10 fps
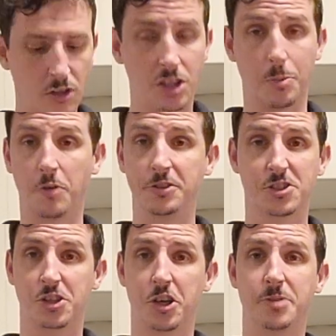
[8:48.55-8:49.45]
The mouth
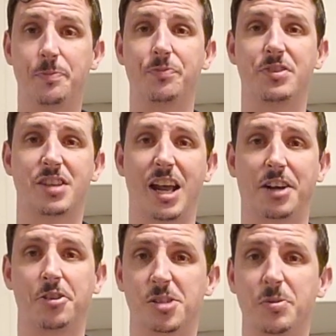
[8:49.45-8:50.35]
feels good. It's kind of
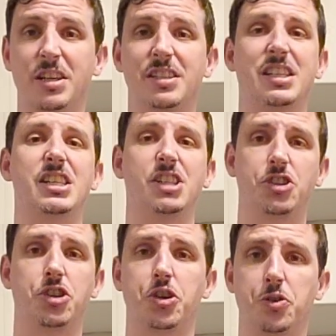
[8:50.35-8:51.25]
crispy. It's easy to
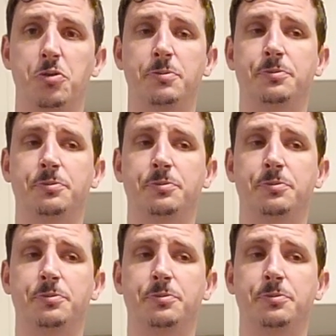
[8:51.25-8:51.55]
chew.